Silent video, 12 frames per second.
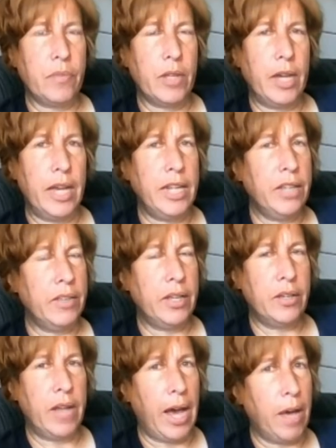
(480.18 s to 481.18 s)

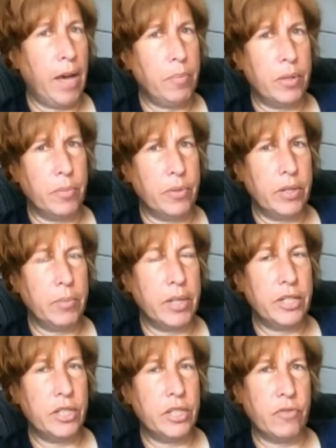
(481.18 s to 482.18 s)
anything could happen pretty
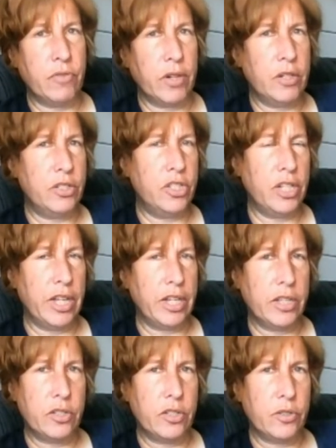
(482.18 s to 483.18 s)
much as far as
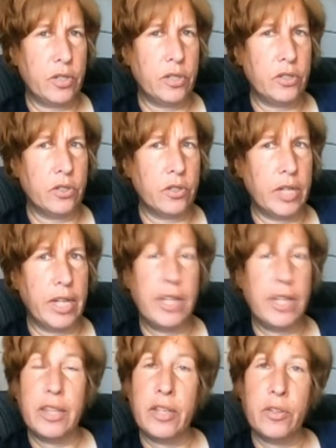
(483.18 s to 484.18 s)
genetics are concerned.
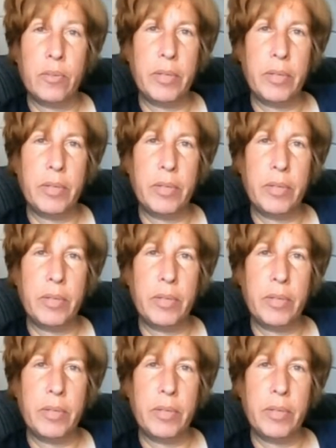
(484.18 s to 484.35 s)
Anything could be